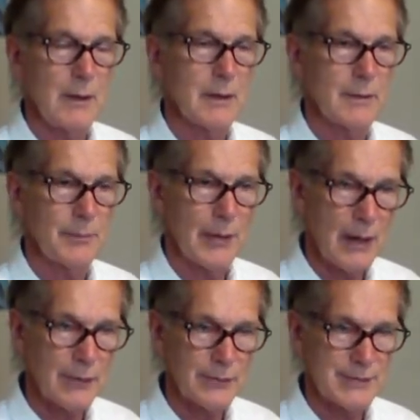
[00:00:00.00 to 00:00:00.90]

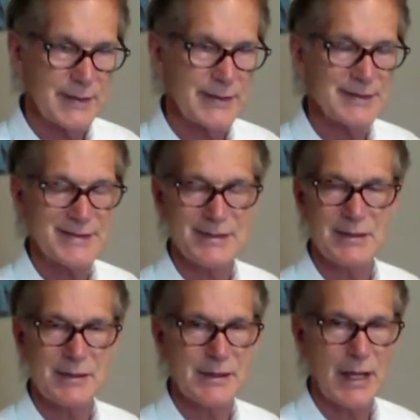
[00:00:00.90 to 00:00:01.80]
Hippocrates,
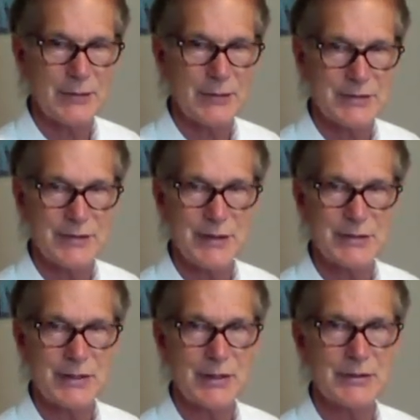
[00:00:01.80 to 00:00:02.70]
thousands of years
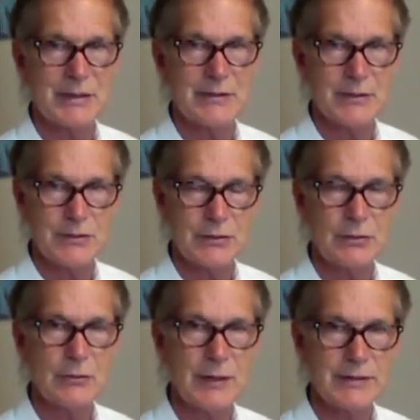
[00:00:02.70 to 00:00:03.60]
ago, said there's
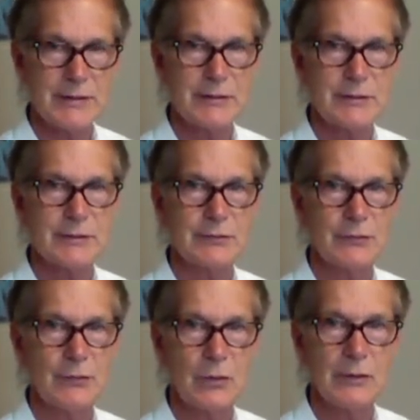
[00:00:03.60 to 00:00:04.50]
two reasons
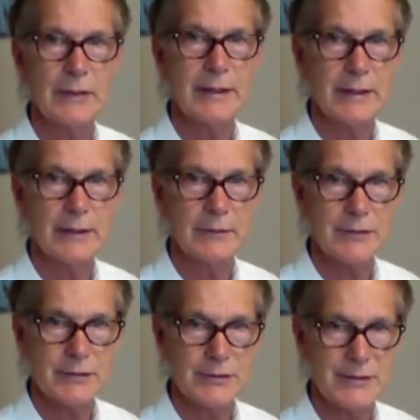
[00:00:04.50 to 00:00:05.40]
for
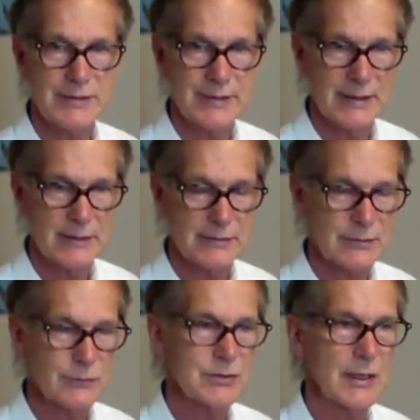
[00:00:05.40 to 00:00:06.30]
illness or disease,
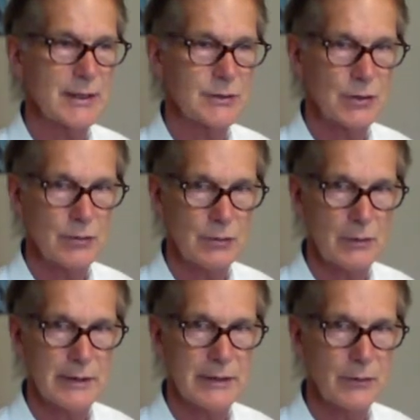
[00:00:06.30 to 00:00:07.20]
which I
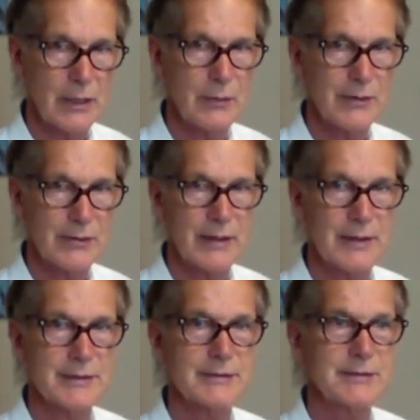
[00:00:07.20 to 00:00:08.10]
totally agree with
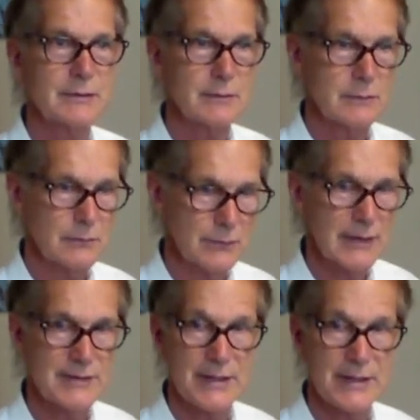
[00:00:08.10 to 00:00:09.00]
what
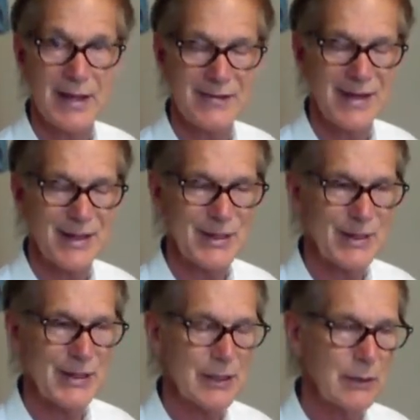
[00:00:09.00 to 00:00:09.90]
he said that
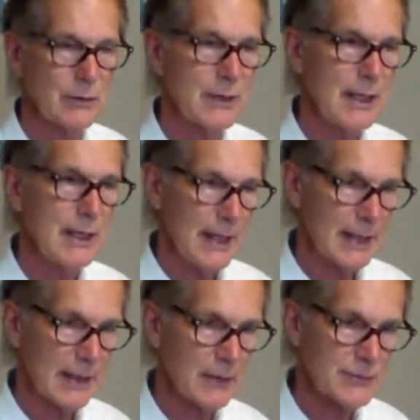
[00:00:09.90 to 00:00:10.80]
long ago.
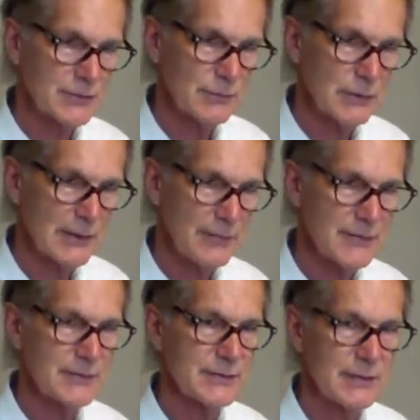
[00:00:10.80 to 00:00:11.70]
And I also believe
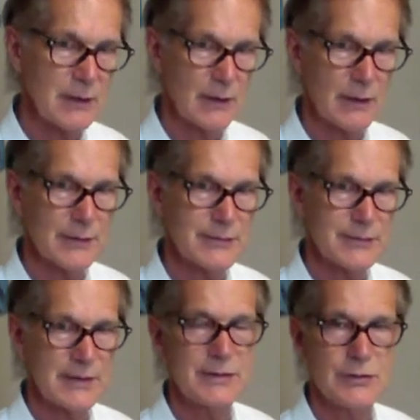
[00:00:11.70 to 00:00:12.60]
this is the cause.
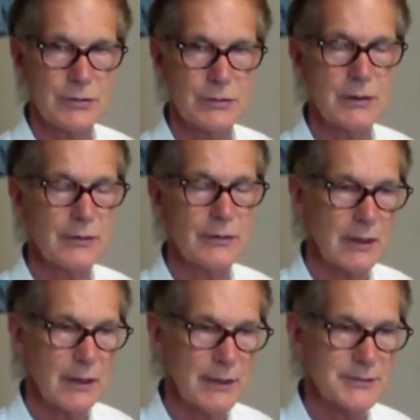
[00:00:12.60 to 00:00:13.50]
These two are the
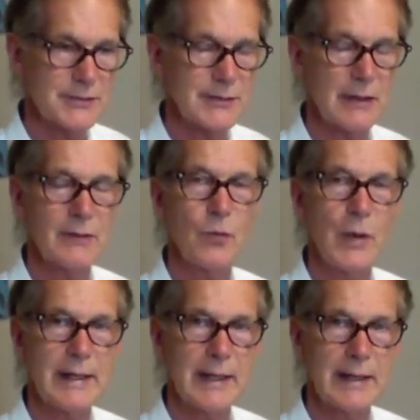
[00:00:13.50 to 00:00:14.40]
causes of
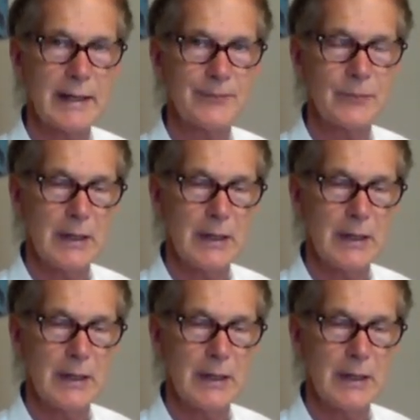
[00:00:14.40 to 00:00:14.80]
weight gain.